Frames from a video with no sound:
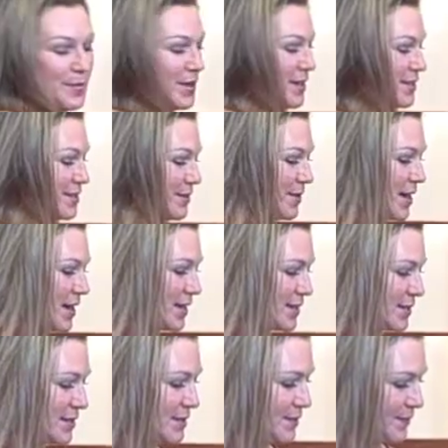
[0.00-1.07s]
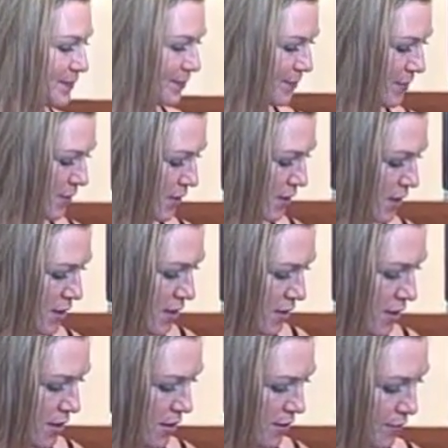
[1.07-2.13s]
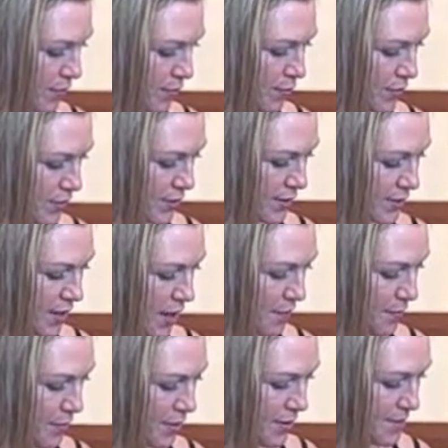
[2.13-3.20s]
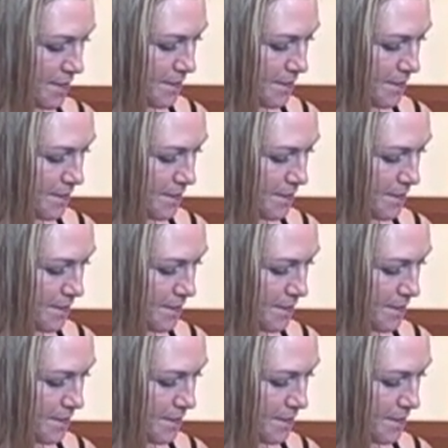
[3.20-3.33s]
pizza bites. I put the top on